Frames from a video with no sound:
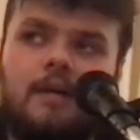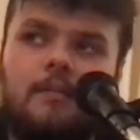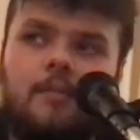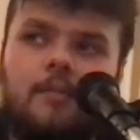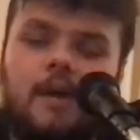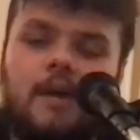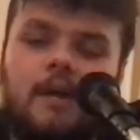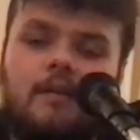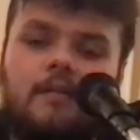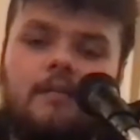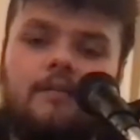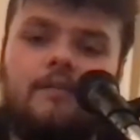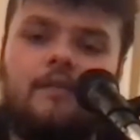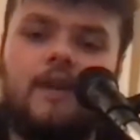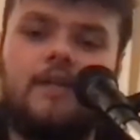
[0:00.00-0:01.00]
by
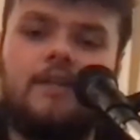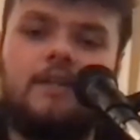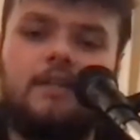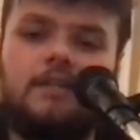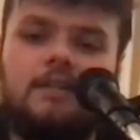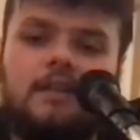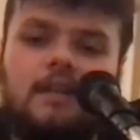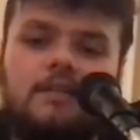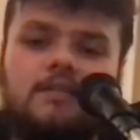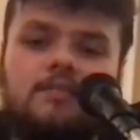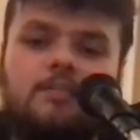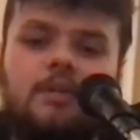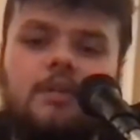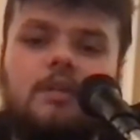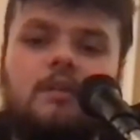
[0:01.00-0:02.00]
finally like
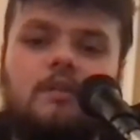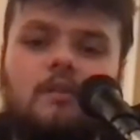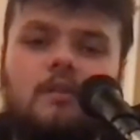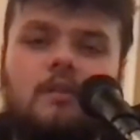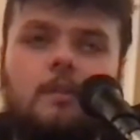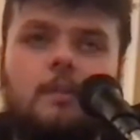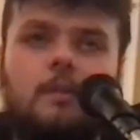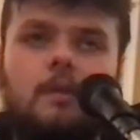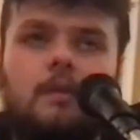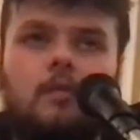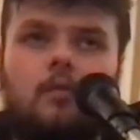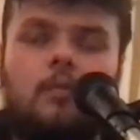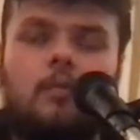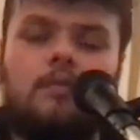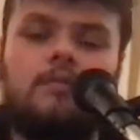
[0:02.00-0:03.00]
speaking on them and
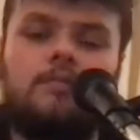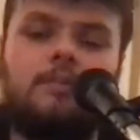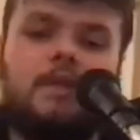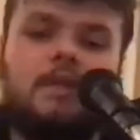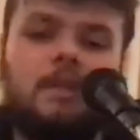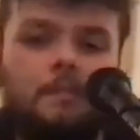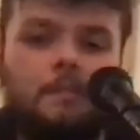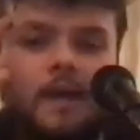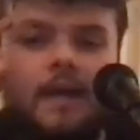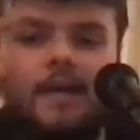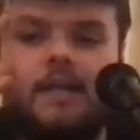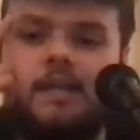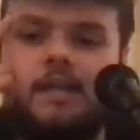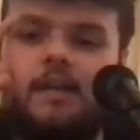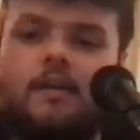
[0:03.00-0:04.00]
almost being in my
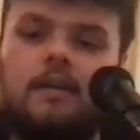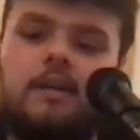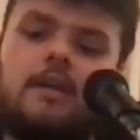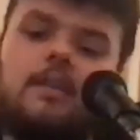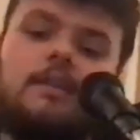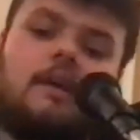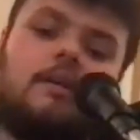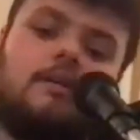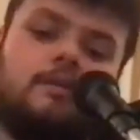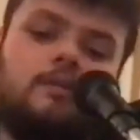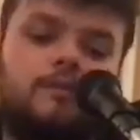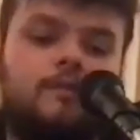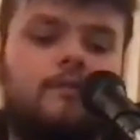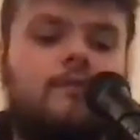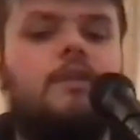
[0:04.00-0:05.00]
head like, okay, now
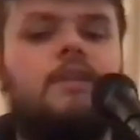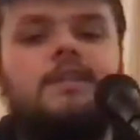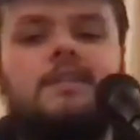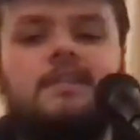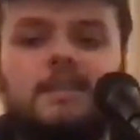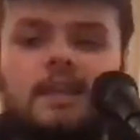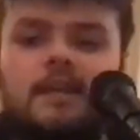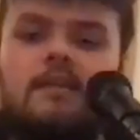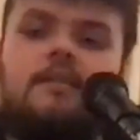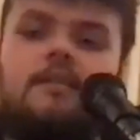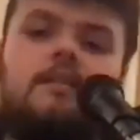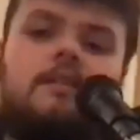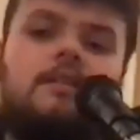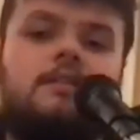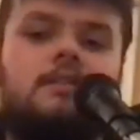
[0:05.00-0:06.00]
you've it's said,
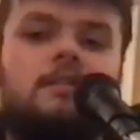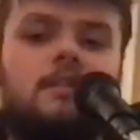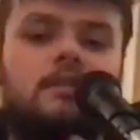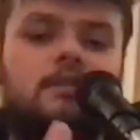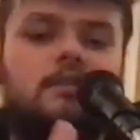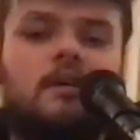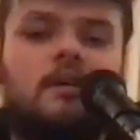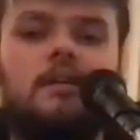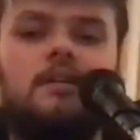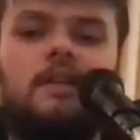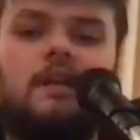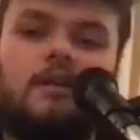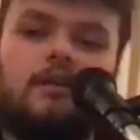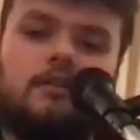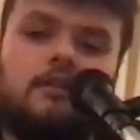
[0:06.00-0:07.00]
it's done, and
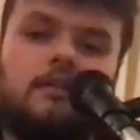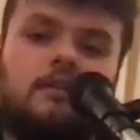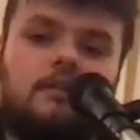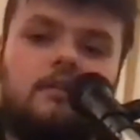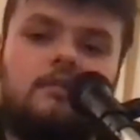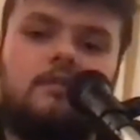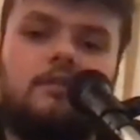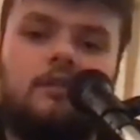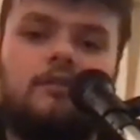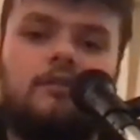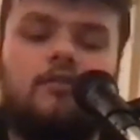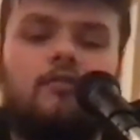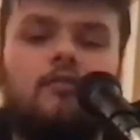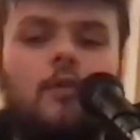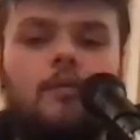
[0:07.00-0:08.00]
now you can you
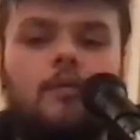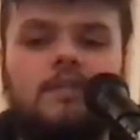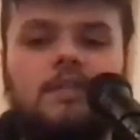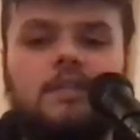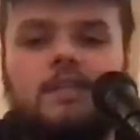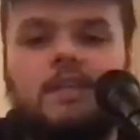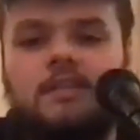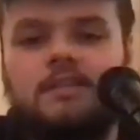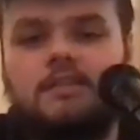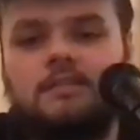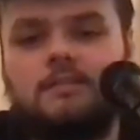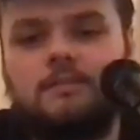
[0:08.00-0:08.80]
can grow on to the next.